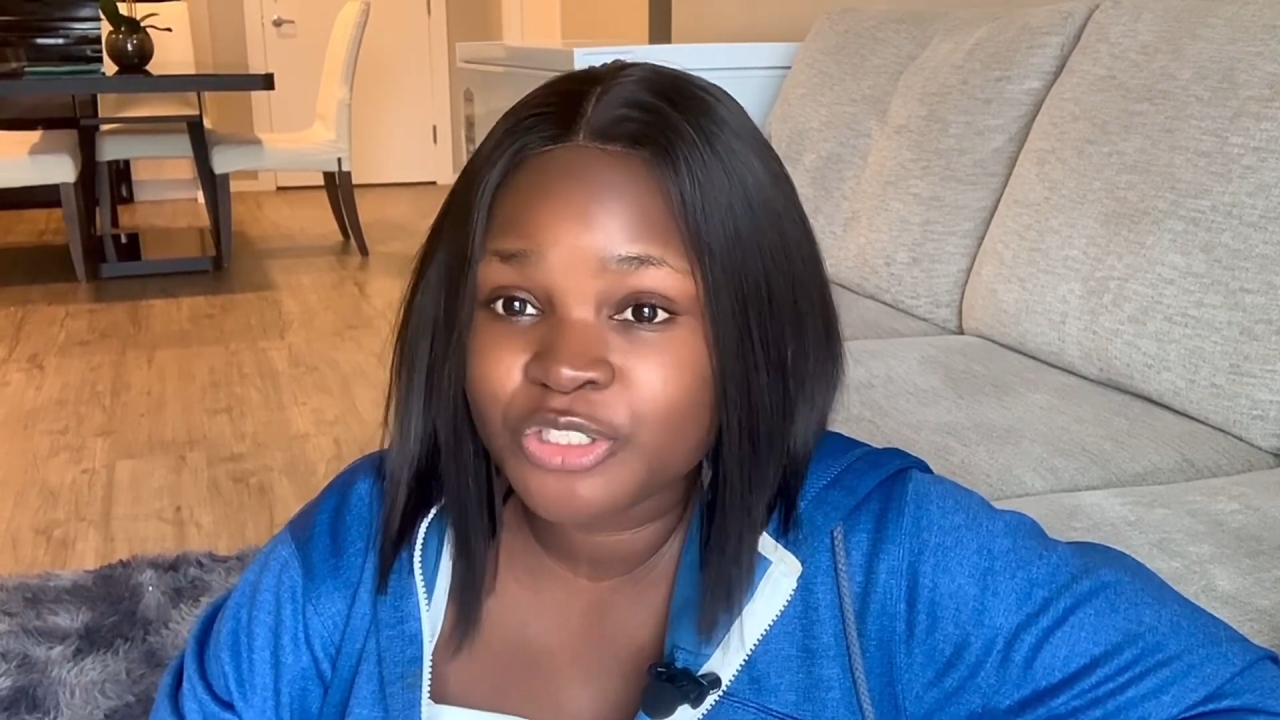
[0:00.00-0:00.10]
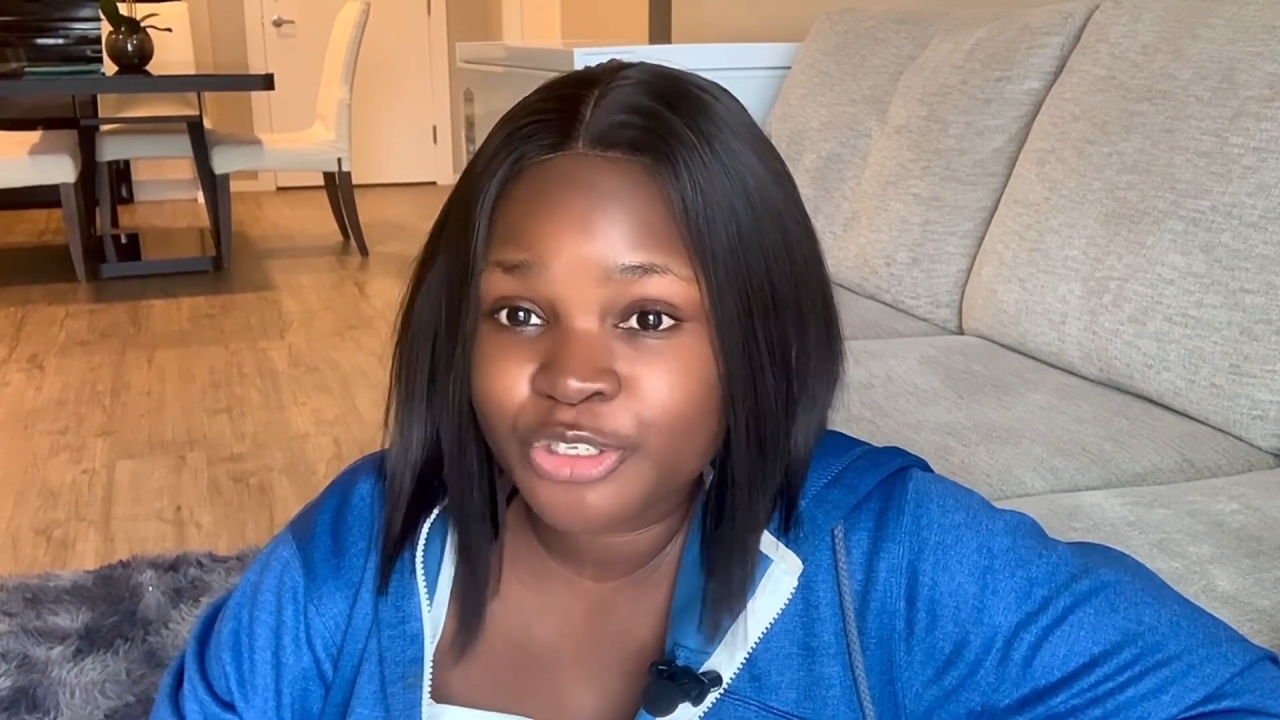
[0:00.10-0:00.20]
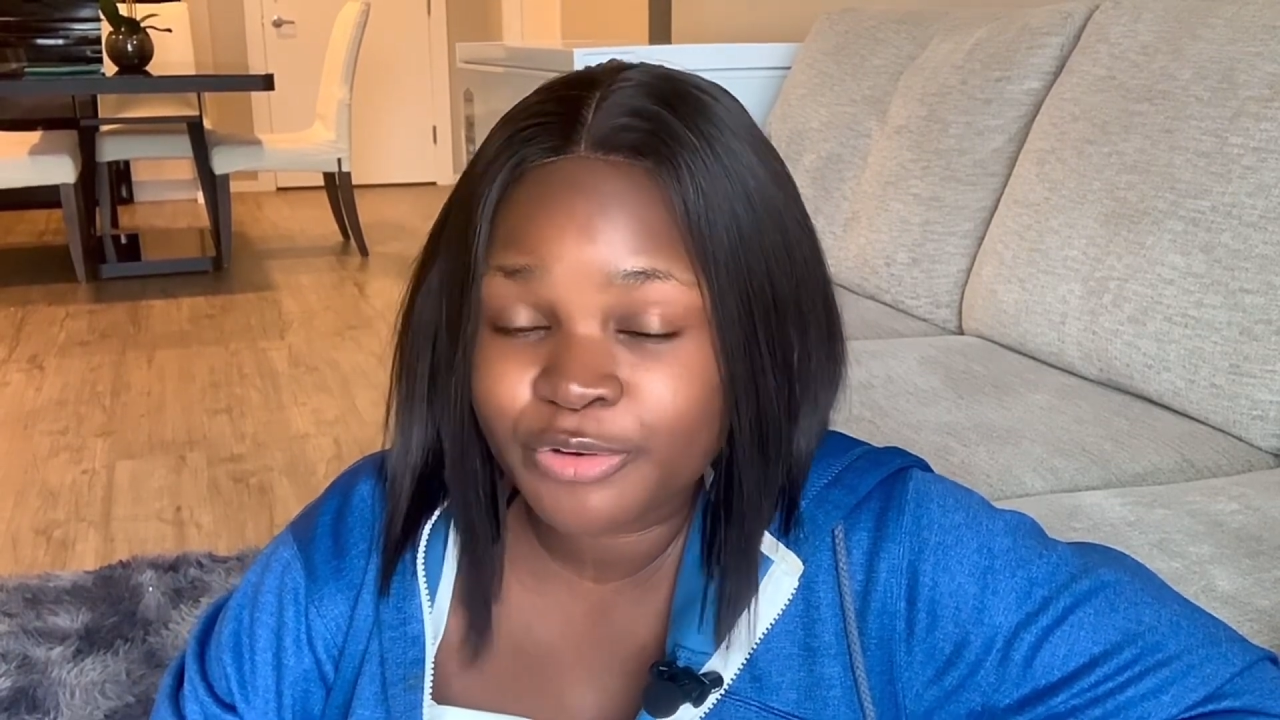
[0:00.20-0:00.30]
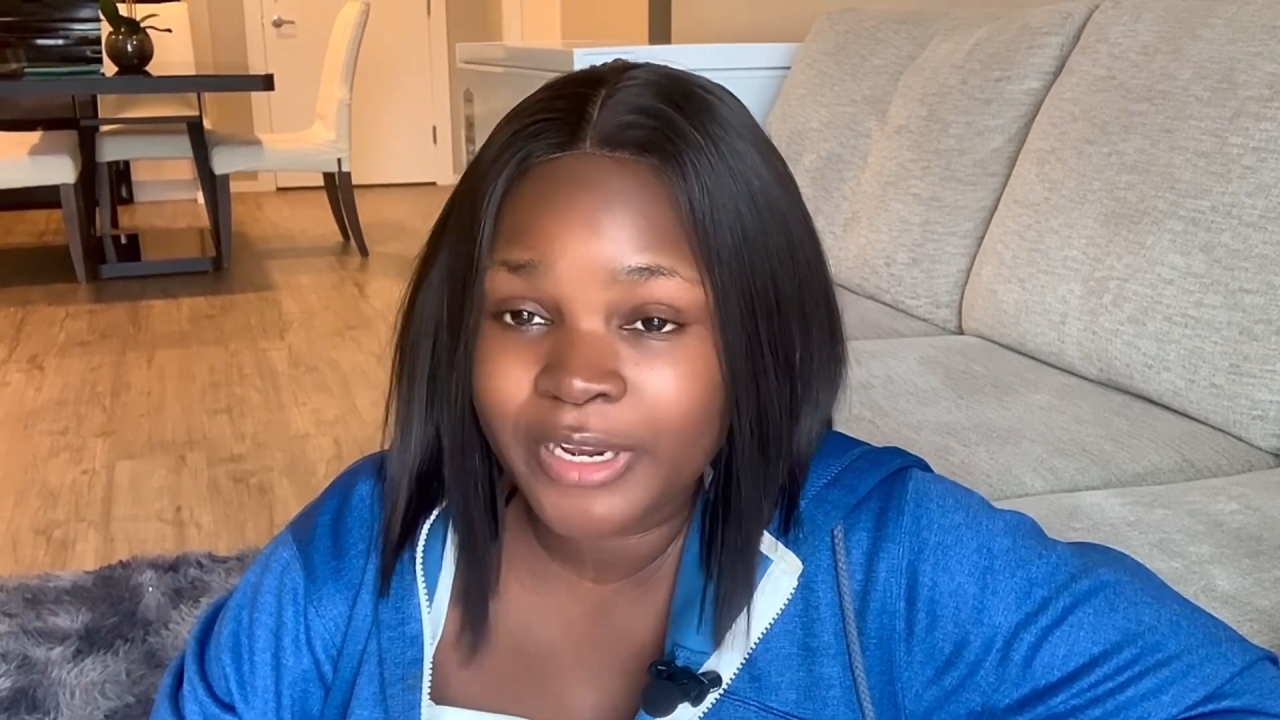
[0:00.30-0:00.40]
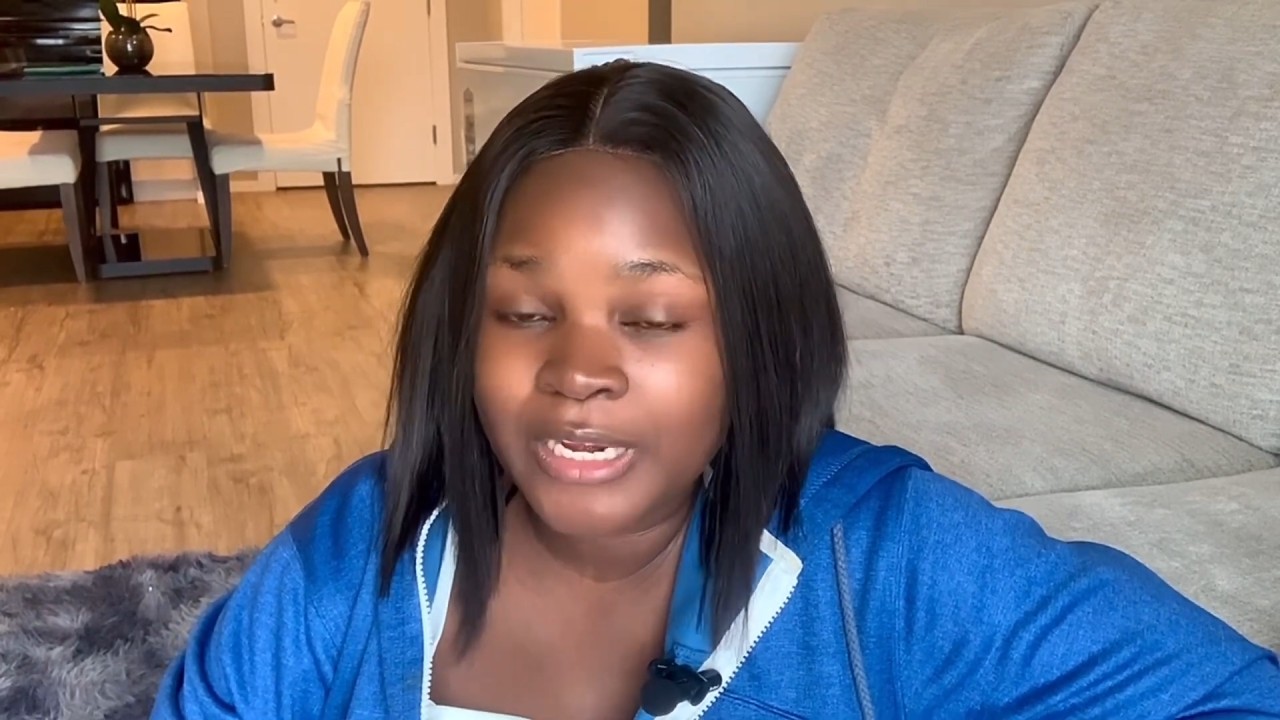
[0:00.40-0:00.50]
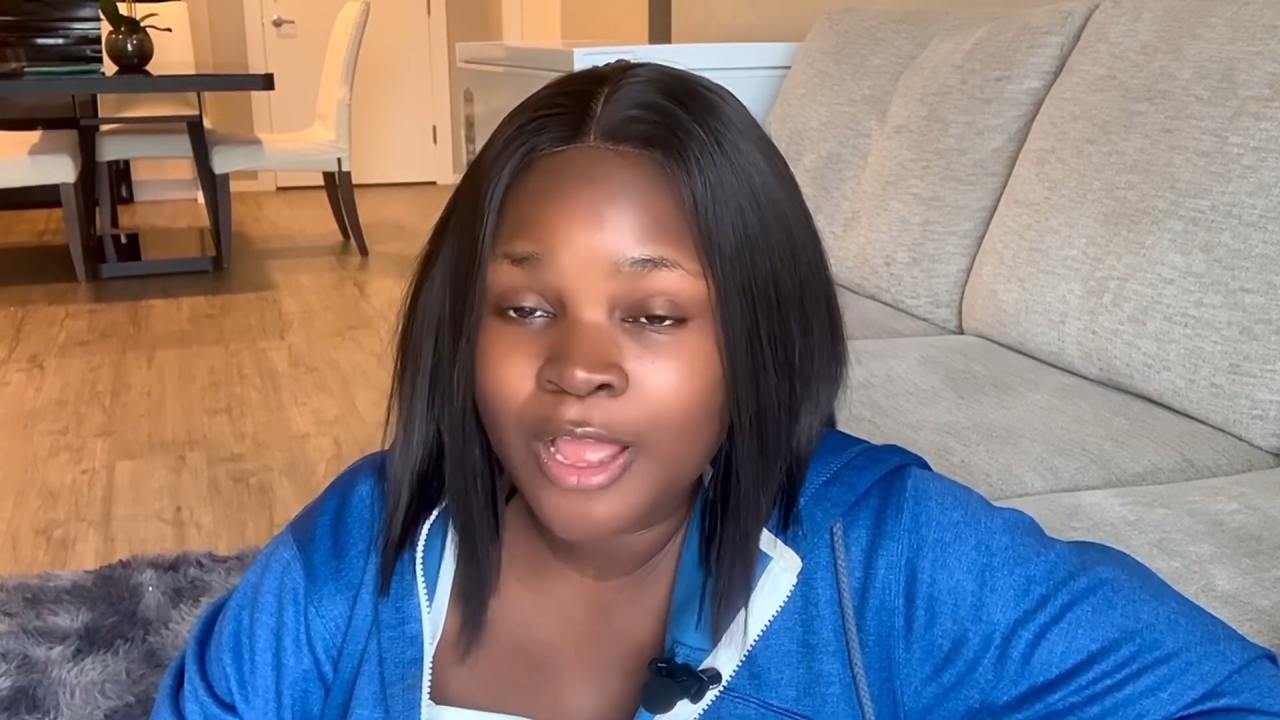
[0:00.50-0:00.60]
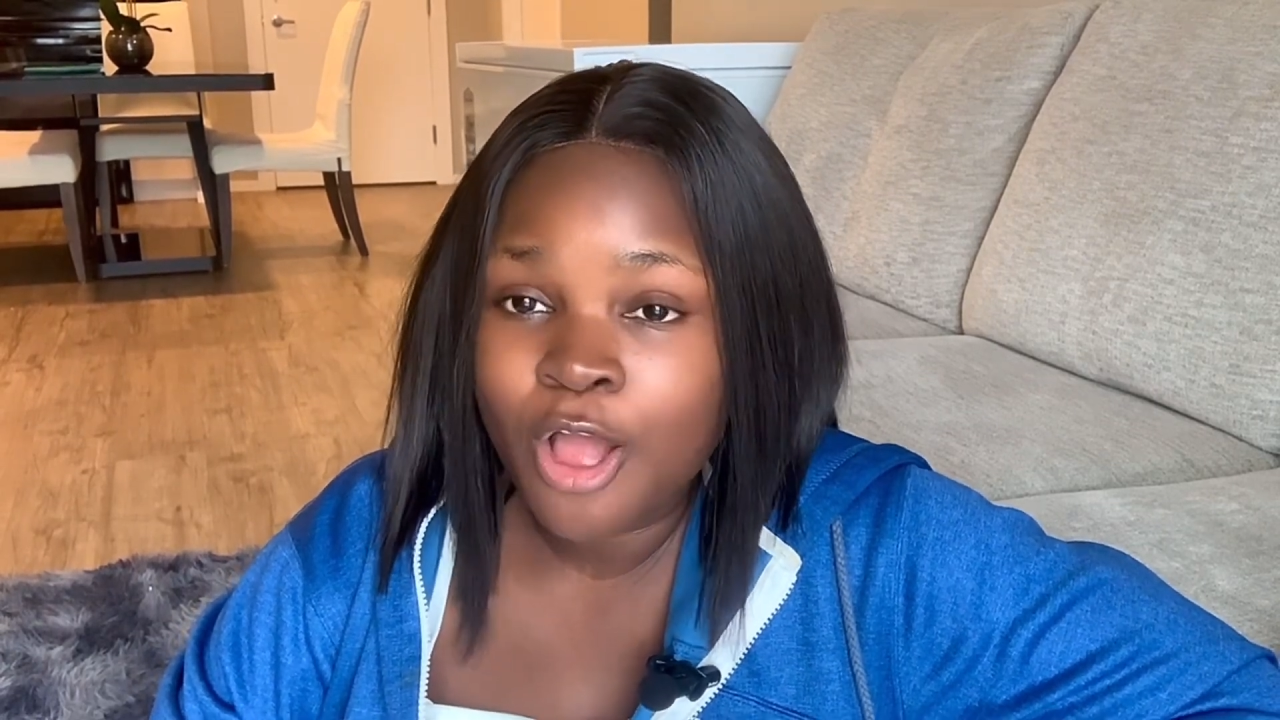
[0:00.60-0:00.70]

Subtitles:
strain